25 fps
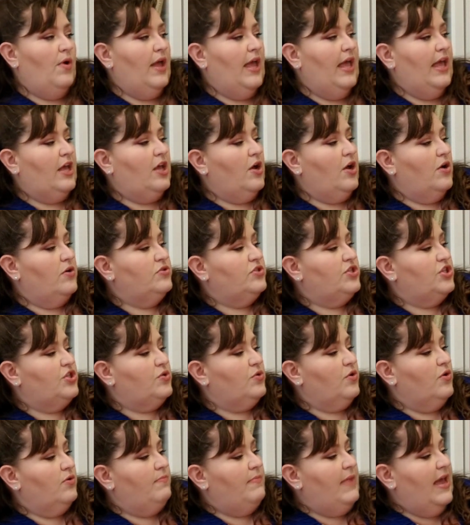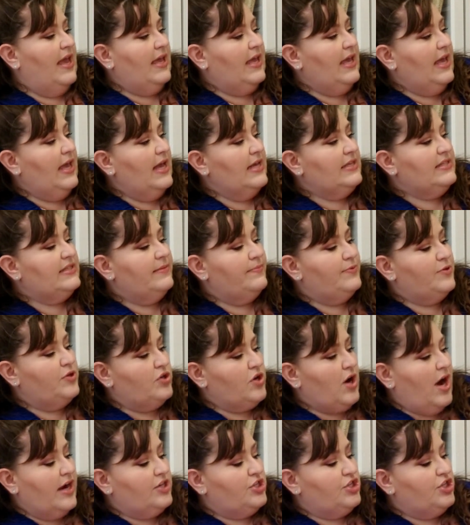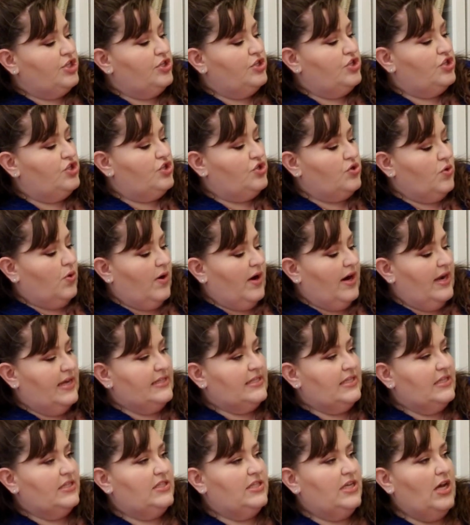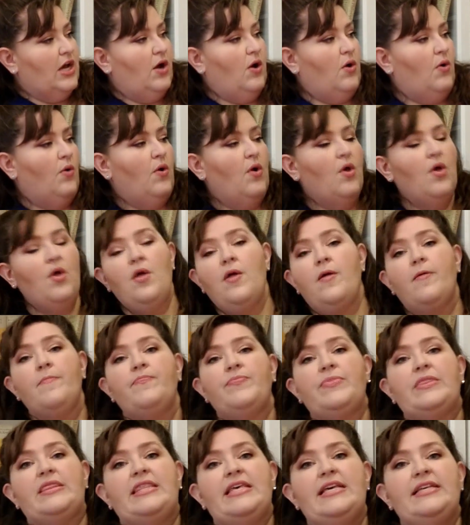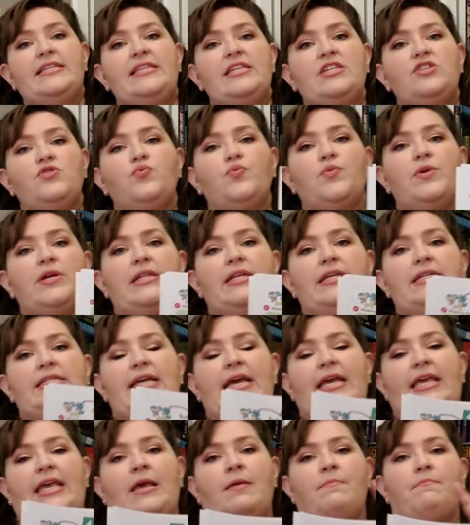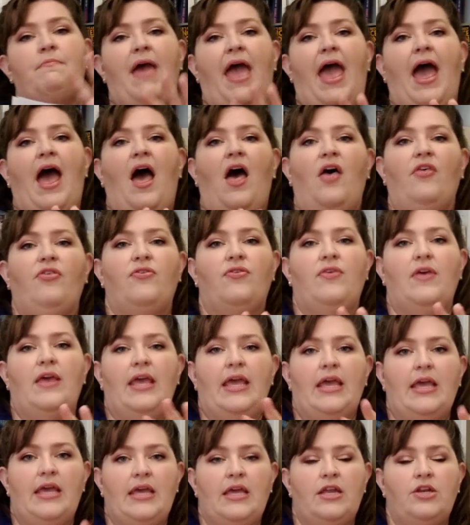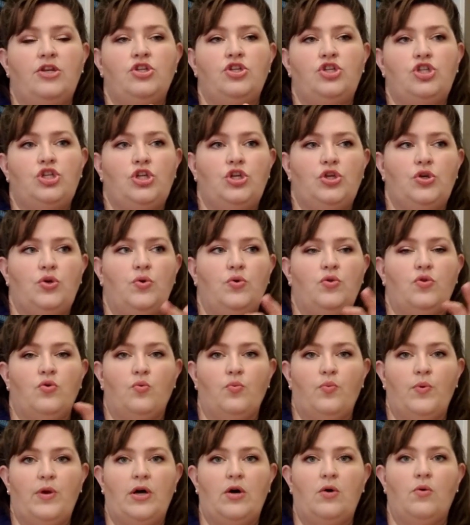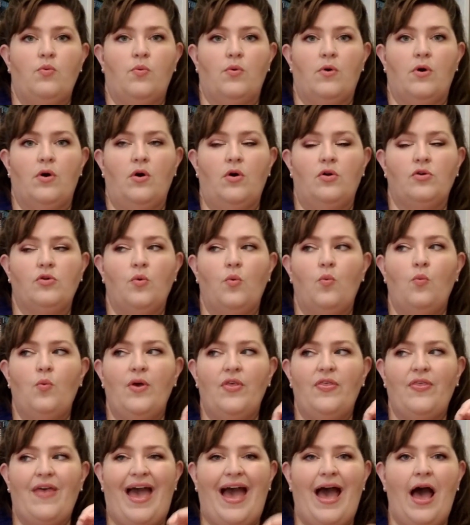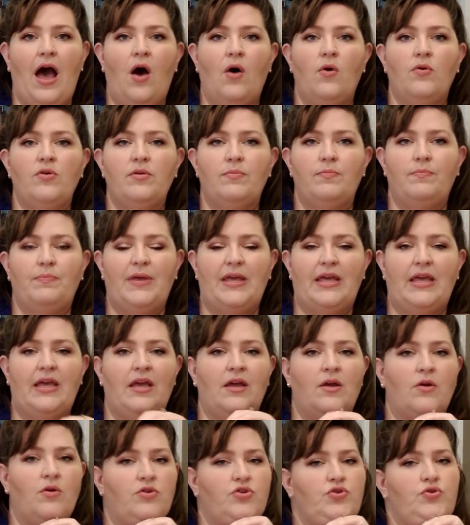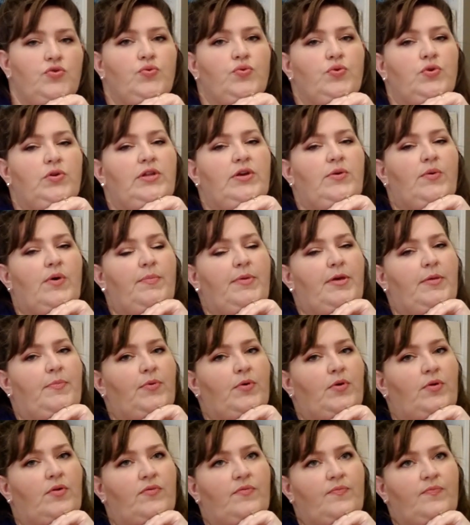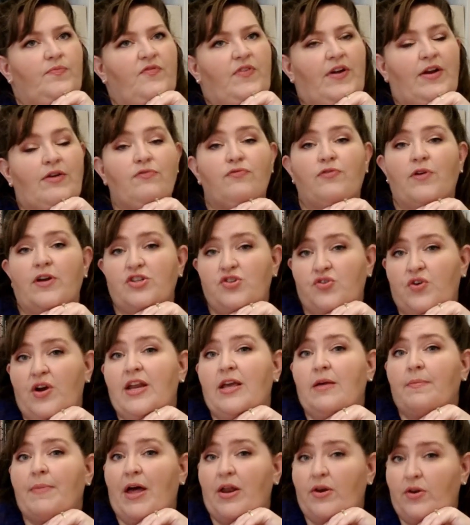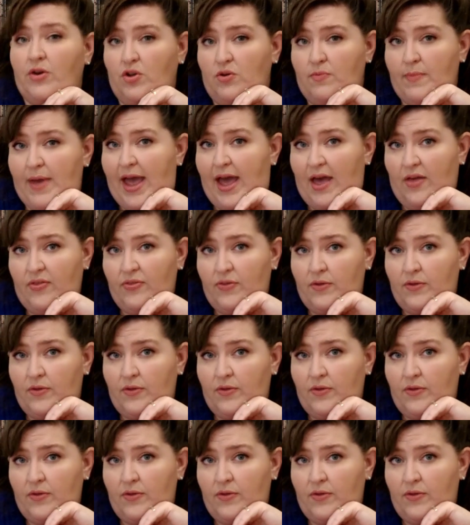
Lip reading: It goes through making a subtraction stories. So this is really taking math into the real world without being truly what people find frustrating about new math.